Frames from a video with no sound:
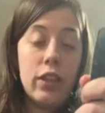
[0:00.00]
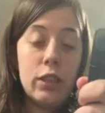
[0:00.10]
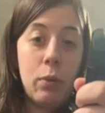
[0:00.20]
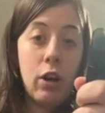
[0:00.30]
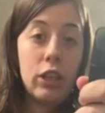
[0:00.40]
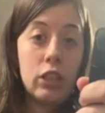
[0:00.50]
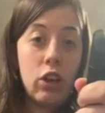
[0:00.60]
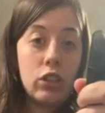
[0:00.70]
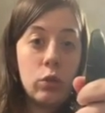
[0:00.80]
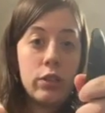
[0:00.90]
part is
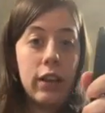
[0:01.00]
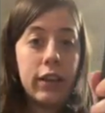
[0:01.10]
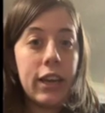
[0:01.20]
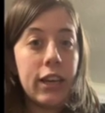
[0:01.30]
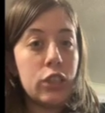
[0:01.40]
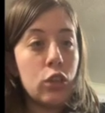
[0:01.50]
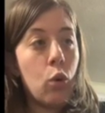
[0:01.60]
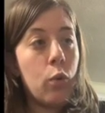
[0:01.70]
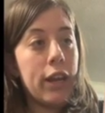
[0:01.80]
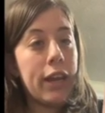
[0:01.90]
also delicate because you
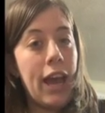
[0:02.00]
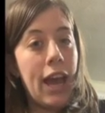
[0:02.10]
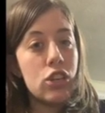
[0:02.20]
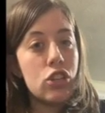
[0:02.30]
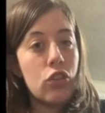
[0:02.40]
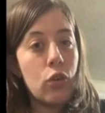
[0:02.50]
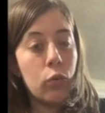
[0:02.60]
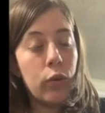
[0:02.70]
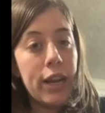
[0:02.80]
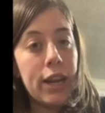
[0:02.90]
don't want to catch the
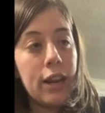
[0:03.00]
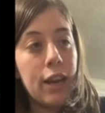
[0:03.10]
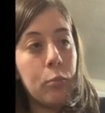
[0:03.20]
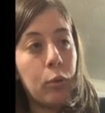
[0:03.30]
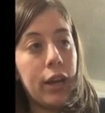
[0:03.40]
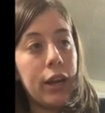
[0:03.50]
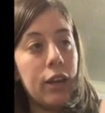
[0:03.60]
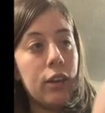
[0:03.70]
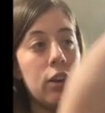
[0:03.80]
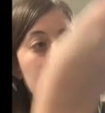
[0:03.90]
reed and break
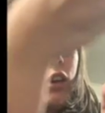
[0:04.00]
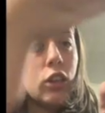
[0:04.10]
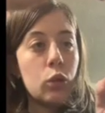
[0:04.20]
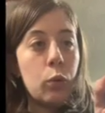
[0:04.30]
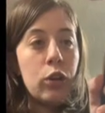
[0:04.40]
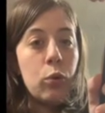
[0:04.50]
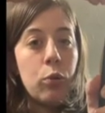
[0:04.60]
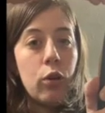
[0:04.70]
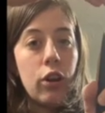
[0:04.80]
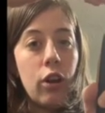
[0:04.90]
it. So when you
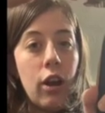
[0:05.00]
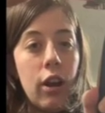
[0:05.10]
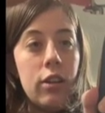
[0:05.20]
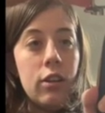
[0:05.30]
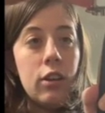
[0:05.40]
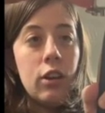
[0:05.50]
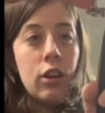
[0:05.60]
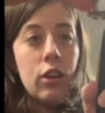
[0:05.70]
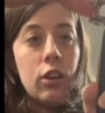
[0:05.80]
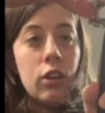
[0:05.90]
put it on,
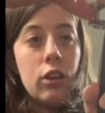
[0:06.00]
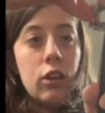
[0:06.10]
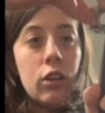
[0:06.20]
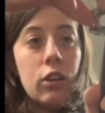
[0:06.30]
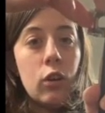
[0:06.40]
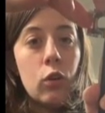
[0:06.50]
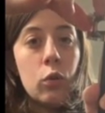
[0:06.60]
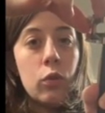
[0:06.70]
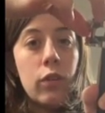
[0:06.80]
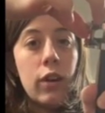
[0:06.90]
you
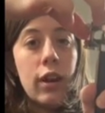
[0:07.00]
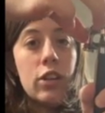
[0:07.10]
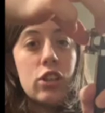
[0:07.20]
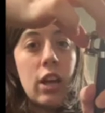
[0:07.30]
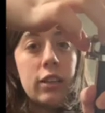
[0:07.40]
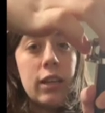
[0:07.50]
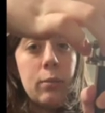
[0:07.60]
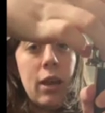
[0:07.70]
do it very gently, make